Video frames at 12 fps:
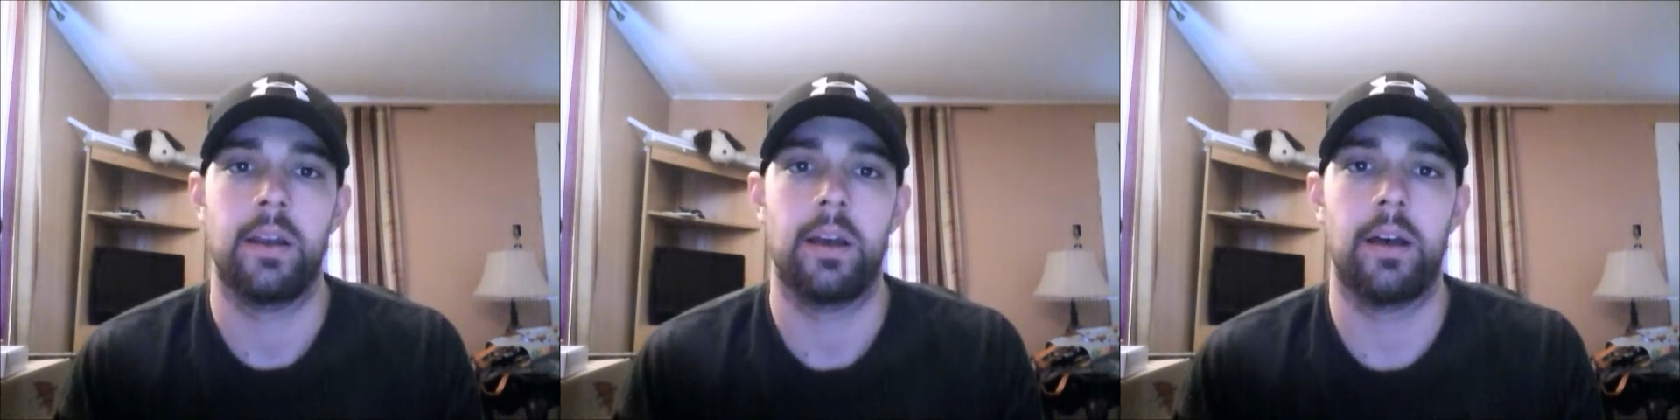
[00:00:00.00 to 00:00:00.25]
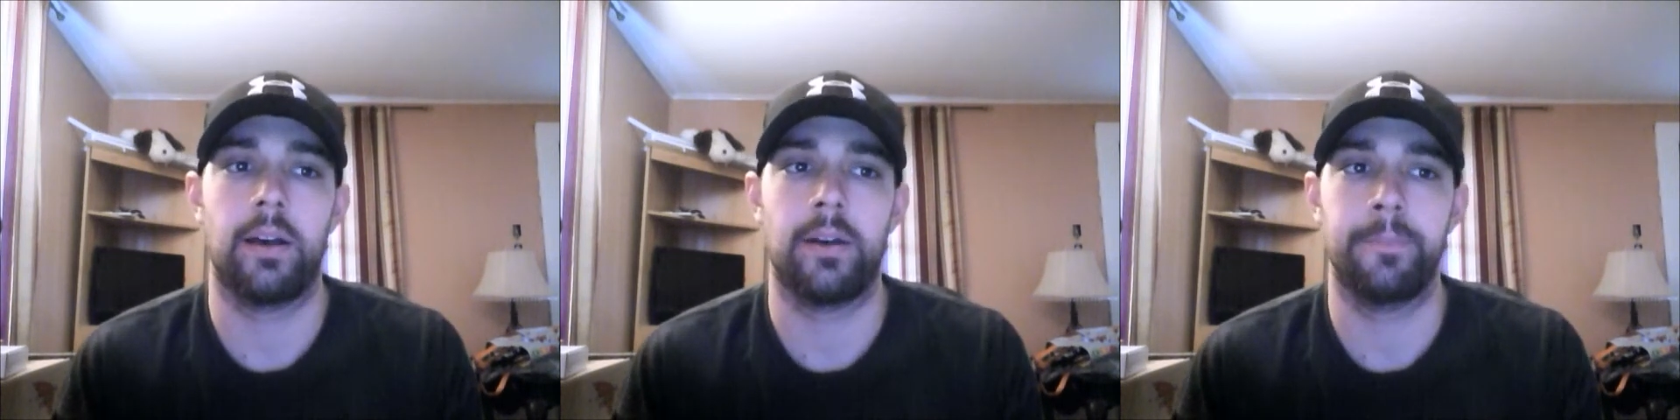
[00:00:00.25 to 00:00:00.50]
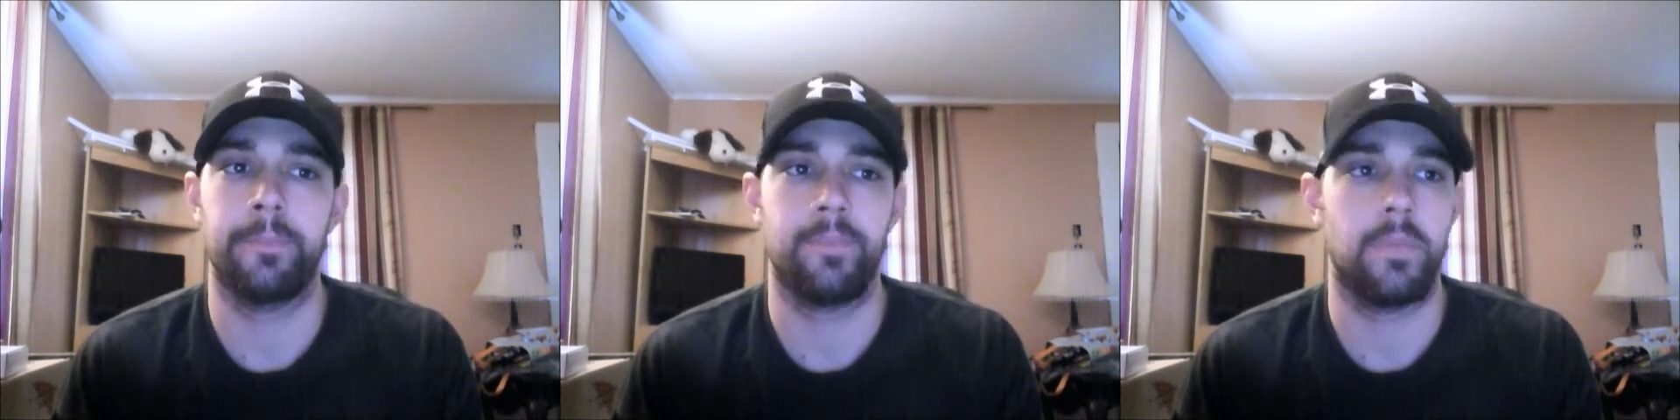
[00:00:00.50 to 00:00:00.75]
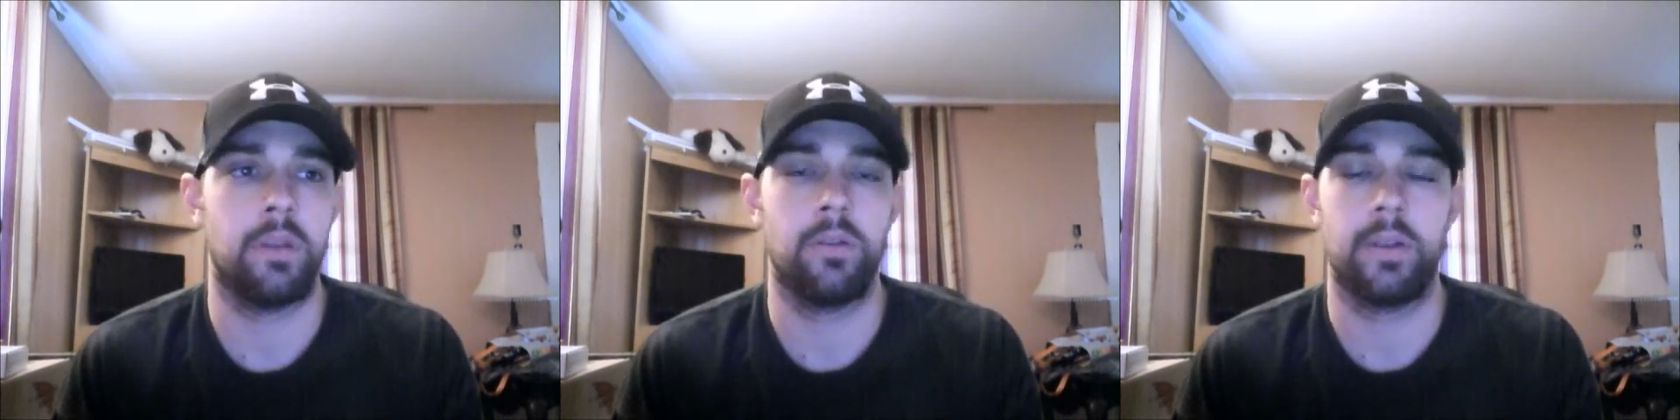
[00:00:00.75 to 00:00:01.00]
um,
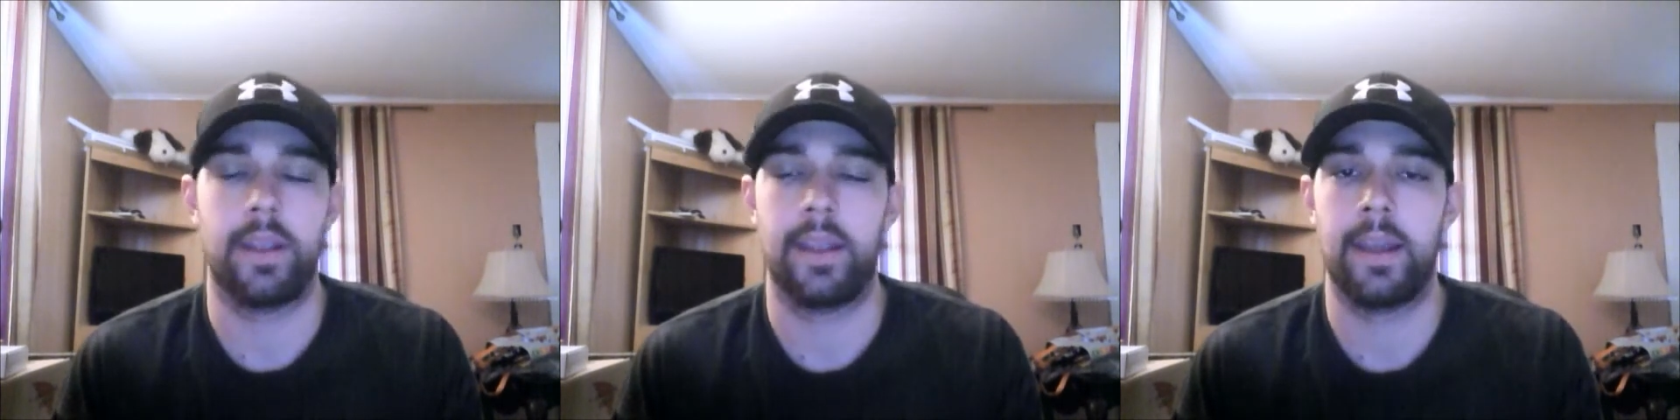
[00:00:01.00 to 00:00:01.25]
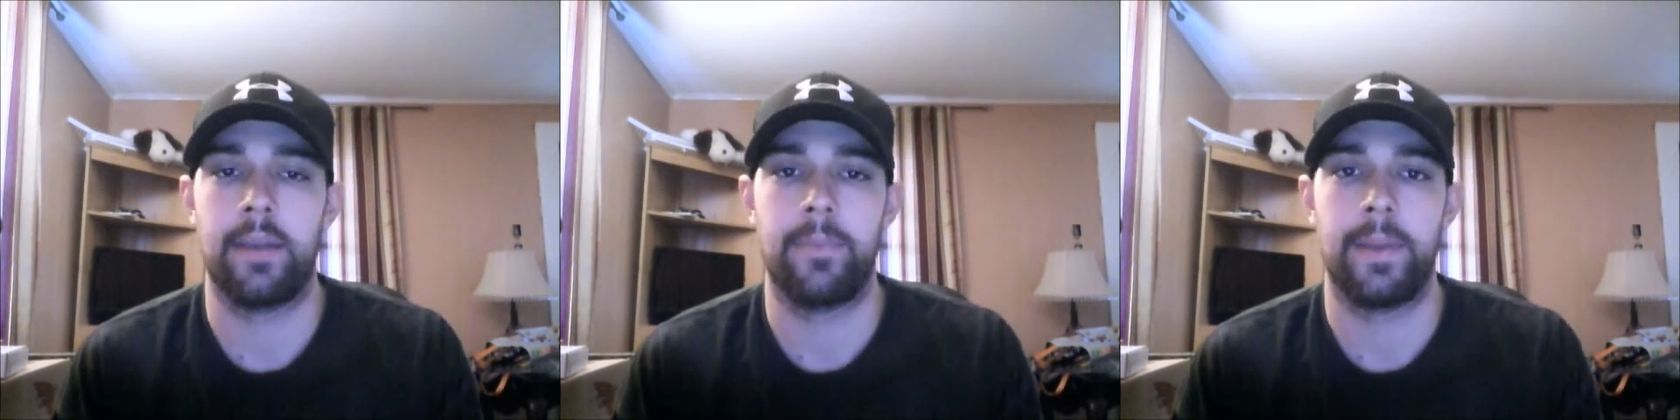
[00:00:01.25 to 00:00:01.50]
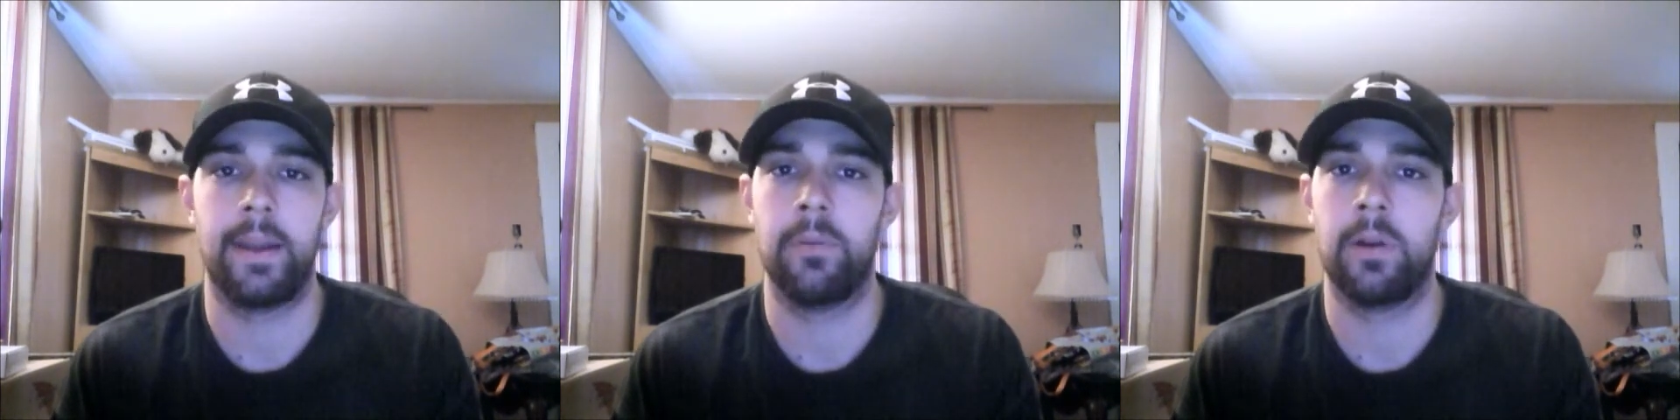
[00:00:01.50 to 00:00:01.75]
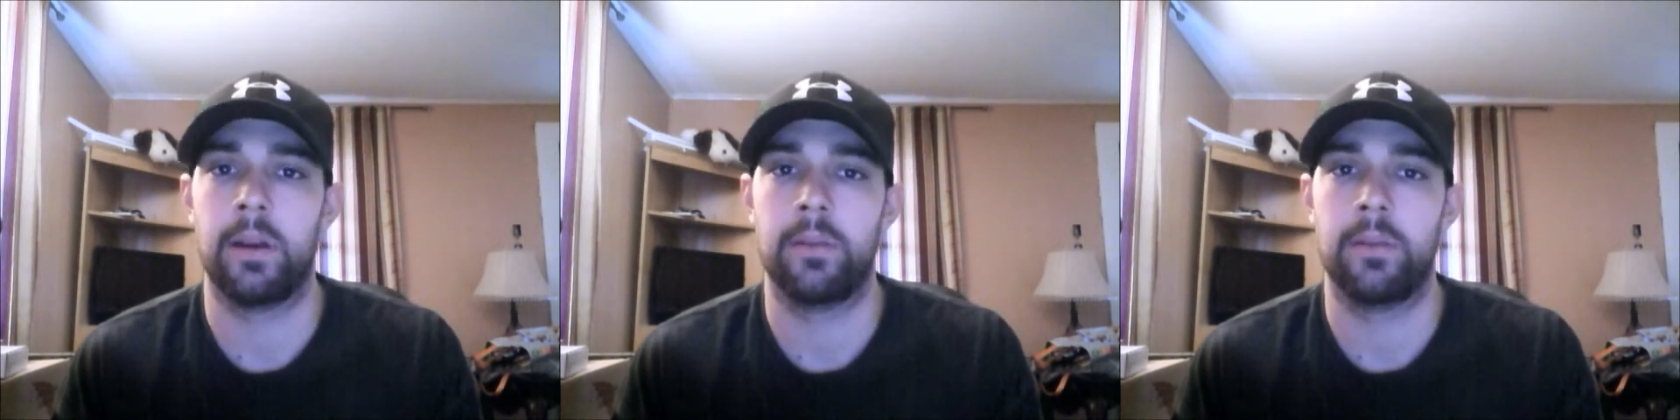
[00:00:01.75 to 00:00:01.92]
you can get them anywhere